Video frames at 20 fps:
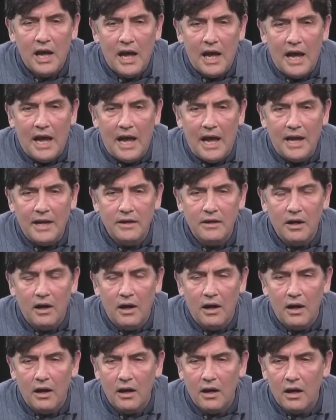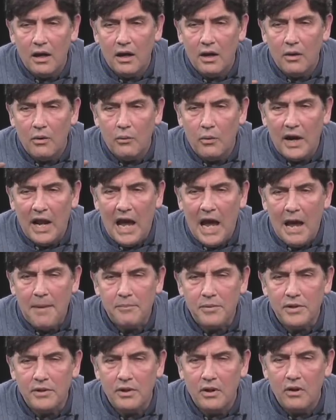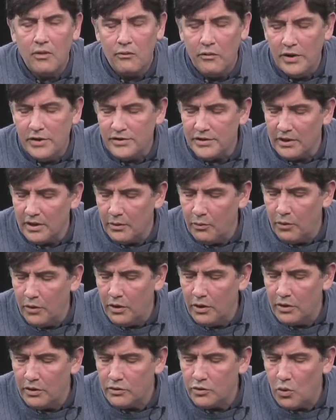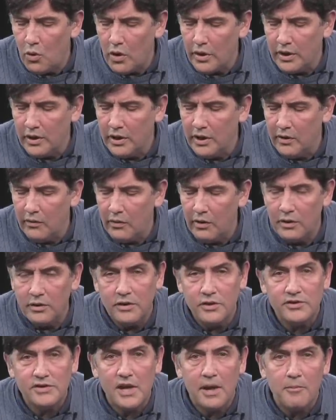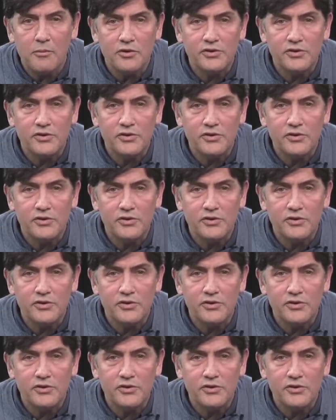And what happened, though, recently, we are talking here on December